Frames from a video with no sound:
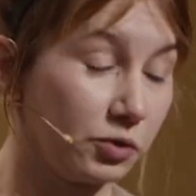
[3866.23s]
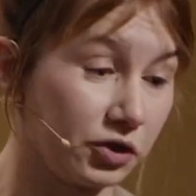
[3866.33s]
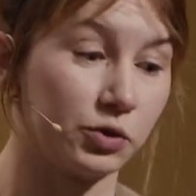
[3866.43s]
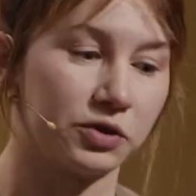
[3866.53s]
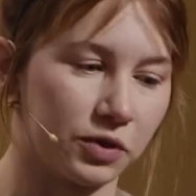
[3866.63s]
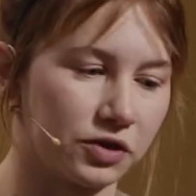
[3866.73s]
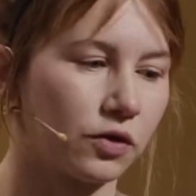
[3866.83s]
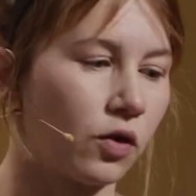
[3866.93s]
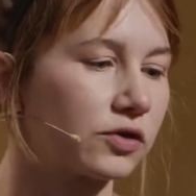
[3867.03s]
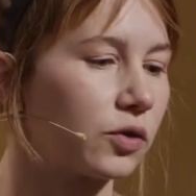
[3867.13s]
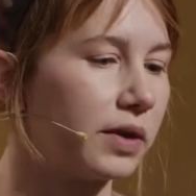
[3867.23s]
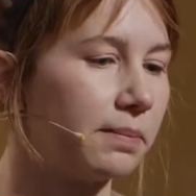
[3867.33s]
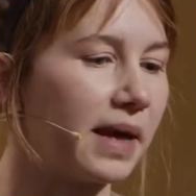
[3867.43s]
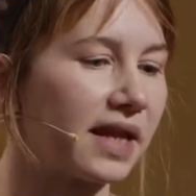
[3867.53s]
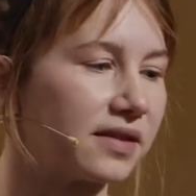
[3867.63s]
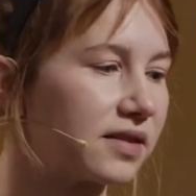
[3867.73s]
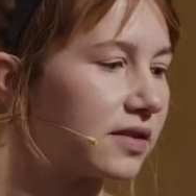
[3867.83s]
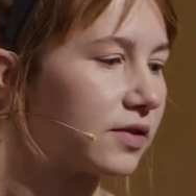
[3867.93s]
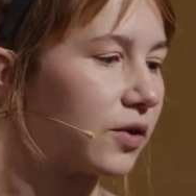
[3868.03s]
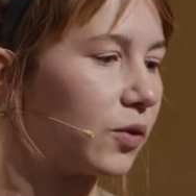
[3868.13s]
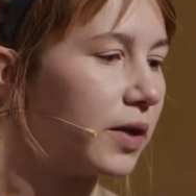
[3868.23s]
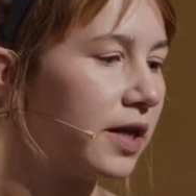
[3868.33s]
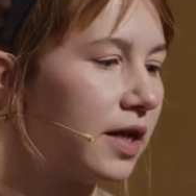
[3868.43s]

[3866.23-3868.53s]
which was also immense. So,